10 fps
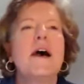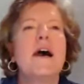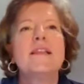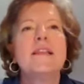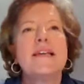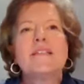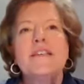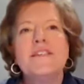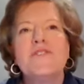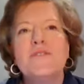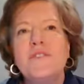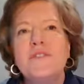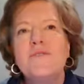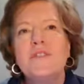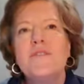I'd like to
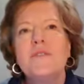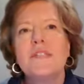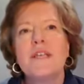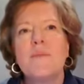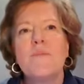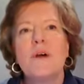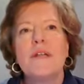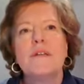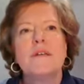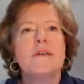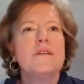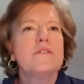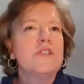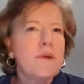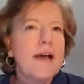introduce you to someone.
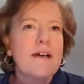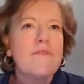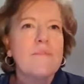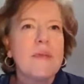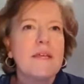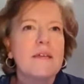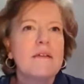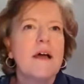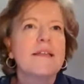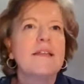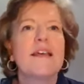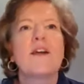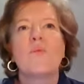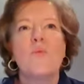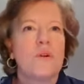Do you have a minute? I'd
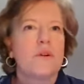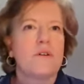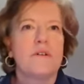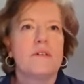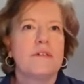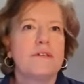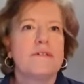like a word.